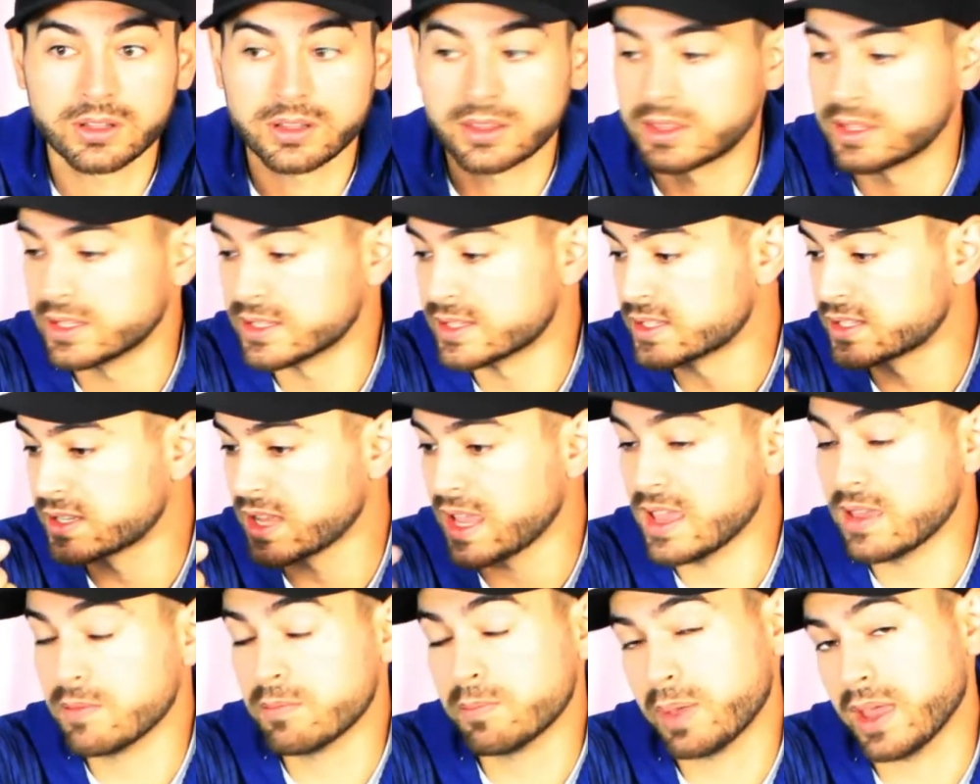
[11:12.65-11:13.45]
the
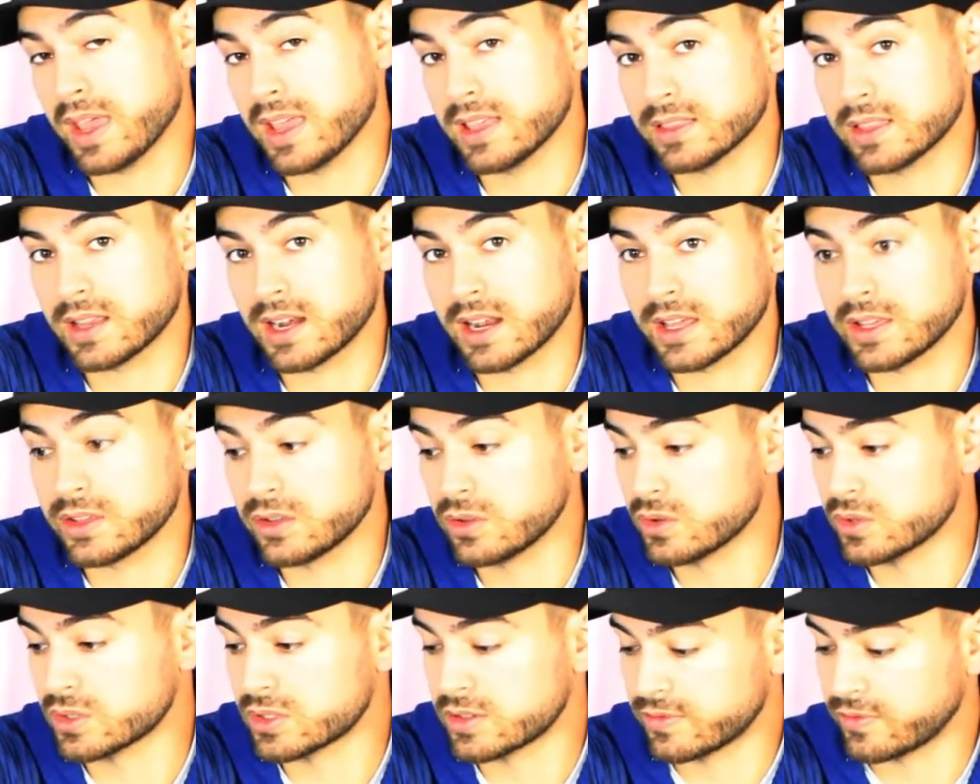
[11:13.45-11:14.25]
same paint that I
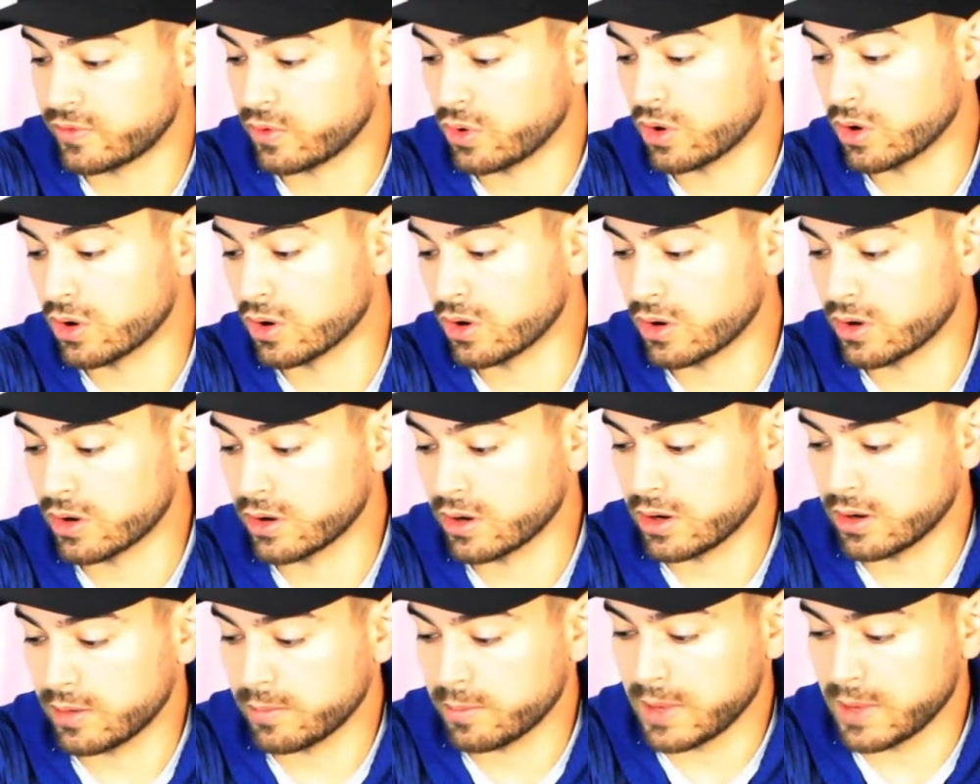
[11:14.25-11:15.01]
used for